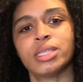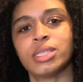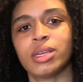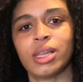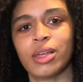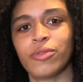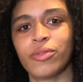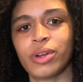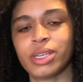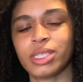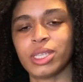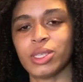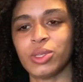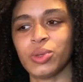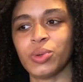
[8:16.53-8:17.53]
there left for us
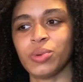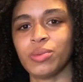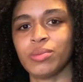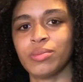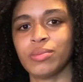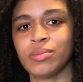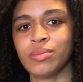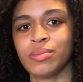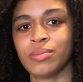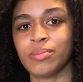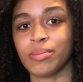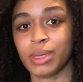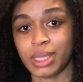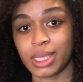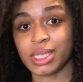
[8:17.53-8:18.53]
to do
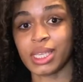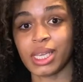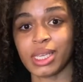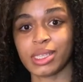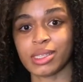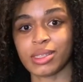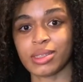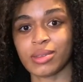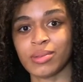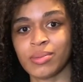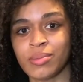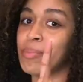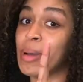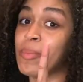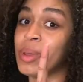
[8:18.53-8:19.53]
but to taste?
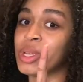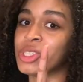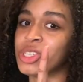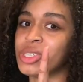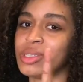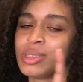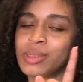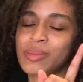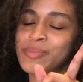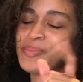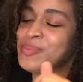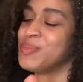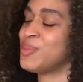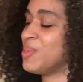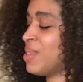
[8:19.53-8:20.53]
My pictures.
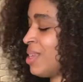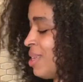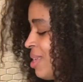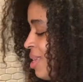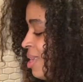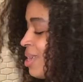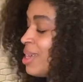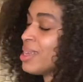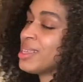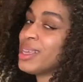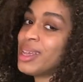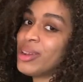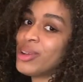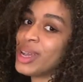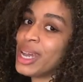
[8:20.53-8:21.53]

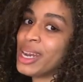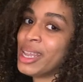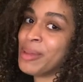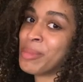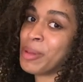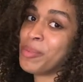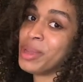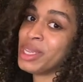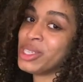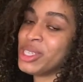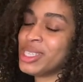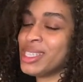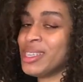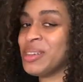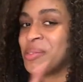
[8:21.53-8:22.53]
Y'all know I gotta get my
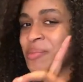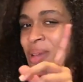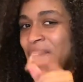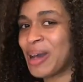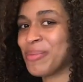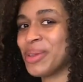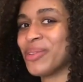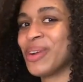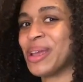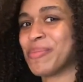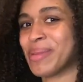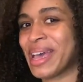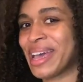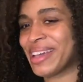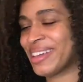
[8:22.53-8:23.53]
pictures in. I'll be right
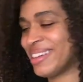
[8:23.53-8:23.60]
back.